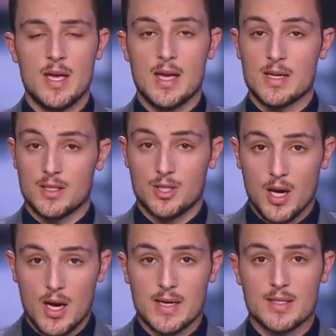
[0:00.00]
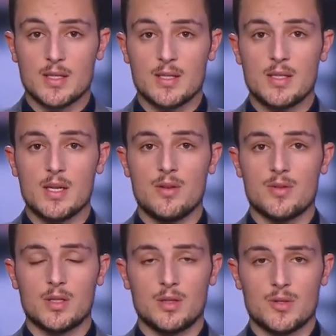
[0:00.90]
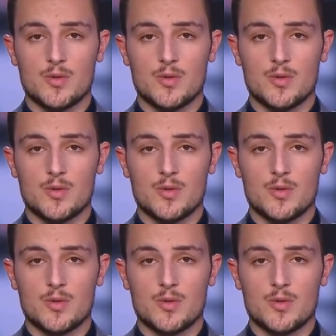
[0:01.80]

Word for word: as the jihadists continue to lose